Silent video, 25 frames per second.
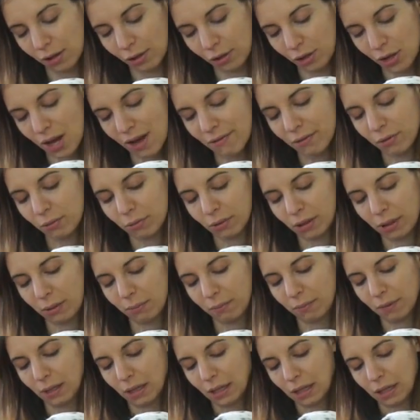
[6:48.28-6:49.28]
know, you haven't
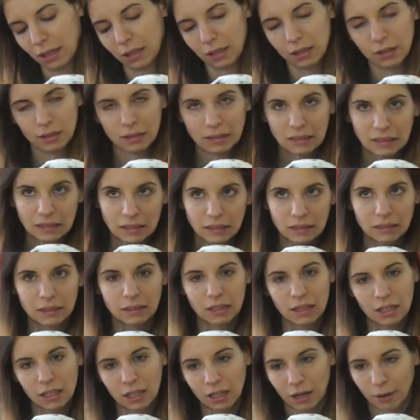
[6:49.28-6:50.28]

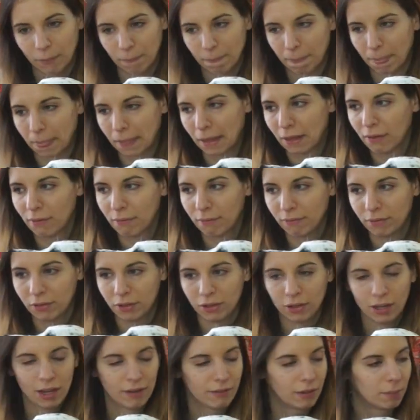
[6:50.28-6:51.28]

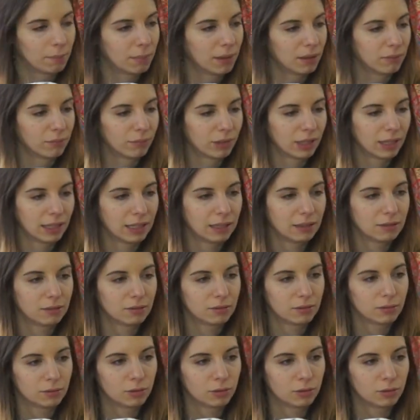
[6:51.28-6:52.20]
been really